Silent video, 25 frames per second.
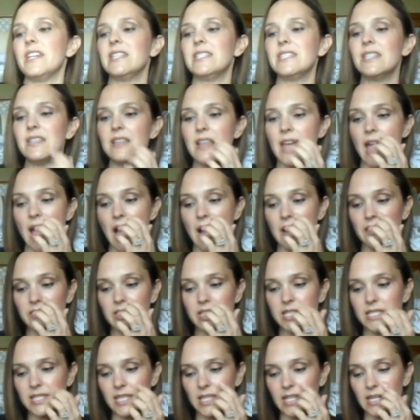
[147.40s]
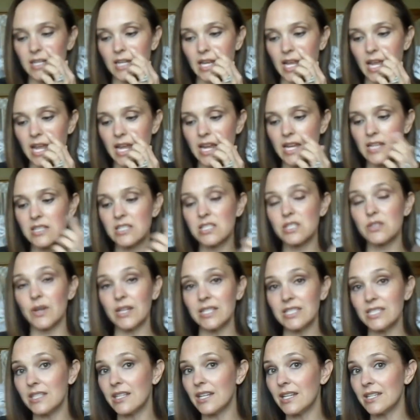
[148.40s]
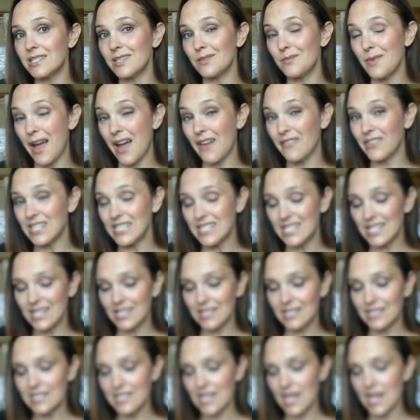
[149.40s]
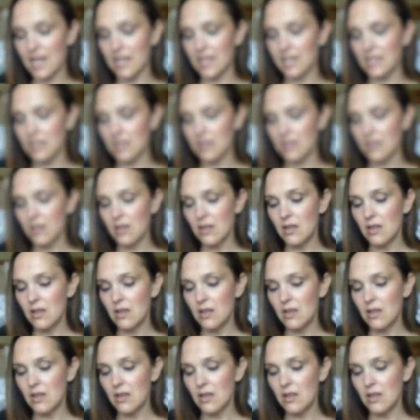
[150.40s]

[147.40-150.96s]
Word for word: they didn't have these in an 8, so I did end up having to get a 10,